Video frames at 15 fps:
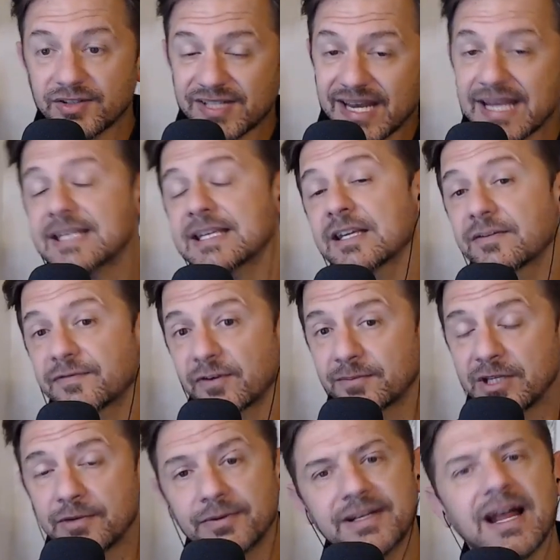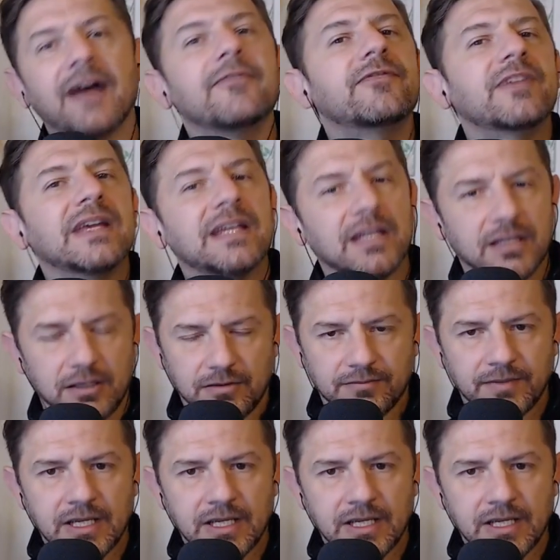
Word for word: taking from you and not feeding you.